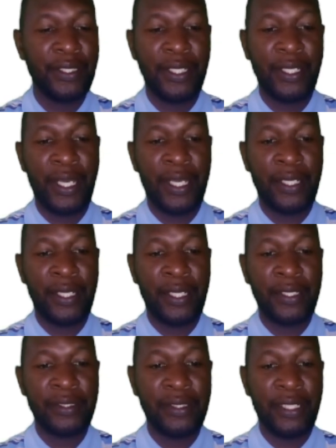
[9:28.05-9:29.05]
and the
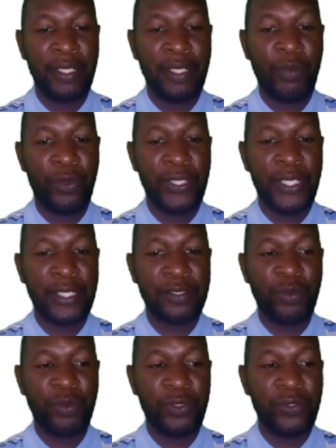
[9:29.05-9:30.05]
byproducts
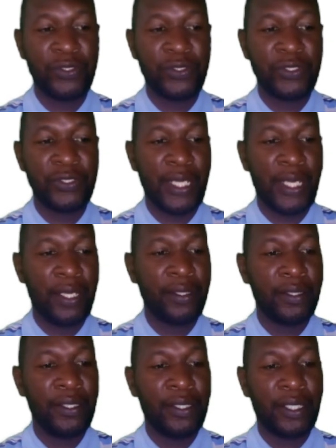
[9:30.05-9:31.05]
produced are
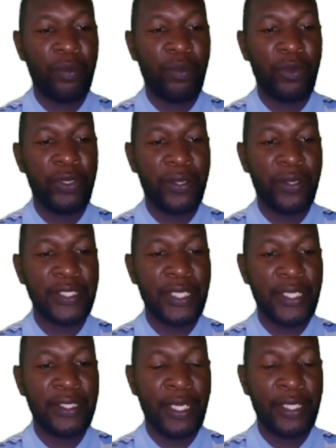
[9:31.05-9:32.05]
carbon
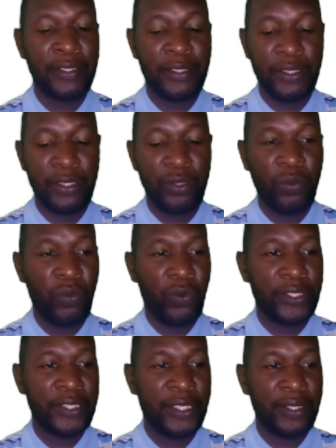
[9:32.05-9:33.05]
dioxide and
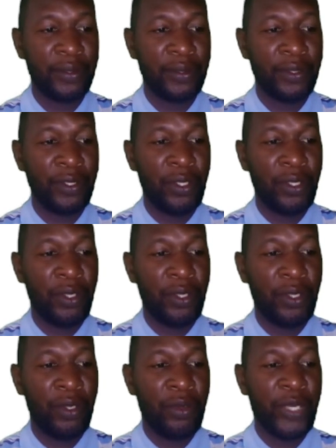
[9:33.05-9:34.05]
water.
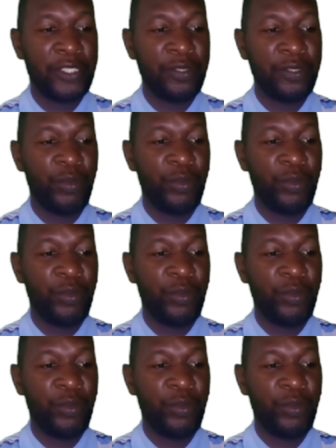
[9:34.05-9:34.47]
Part B,